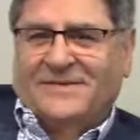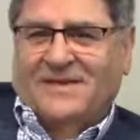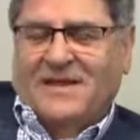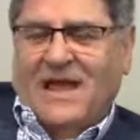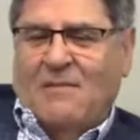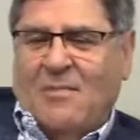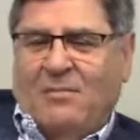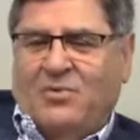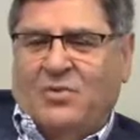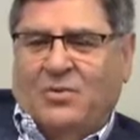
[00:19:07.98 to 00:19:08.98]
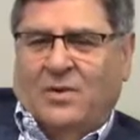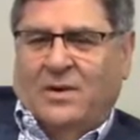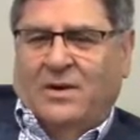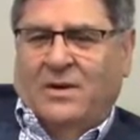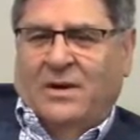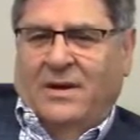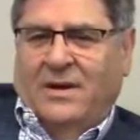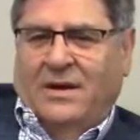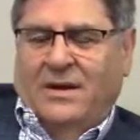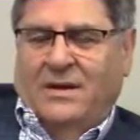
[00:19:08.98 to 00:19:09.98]
came up to her
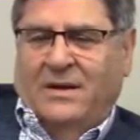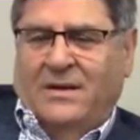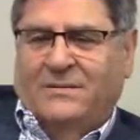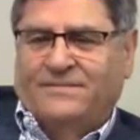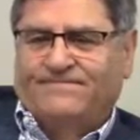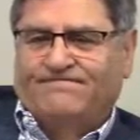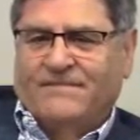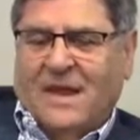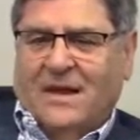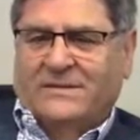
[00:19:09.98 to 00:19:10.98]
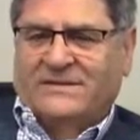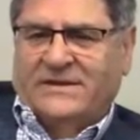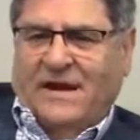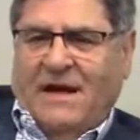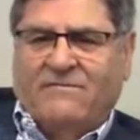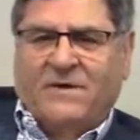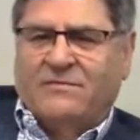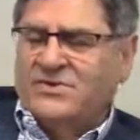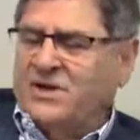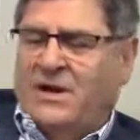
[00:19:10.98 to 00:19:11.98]
and uh, said, I've never
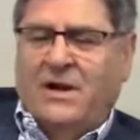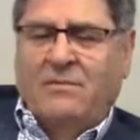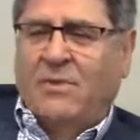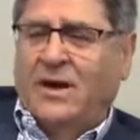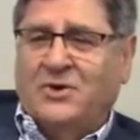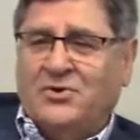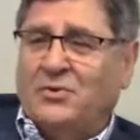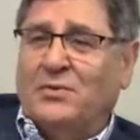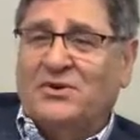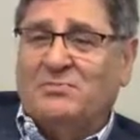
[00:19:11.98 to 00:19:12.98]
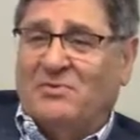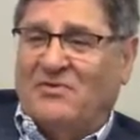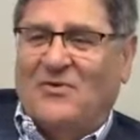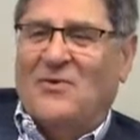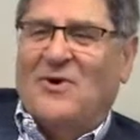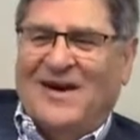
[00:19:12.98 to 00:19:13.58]
seen anybody Jewish before.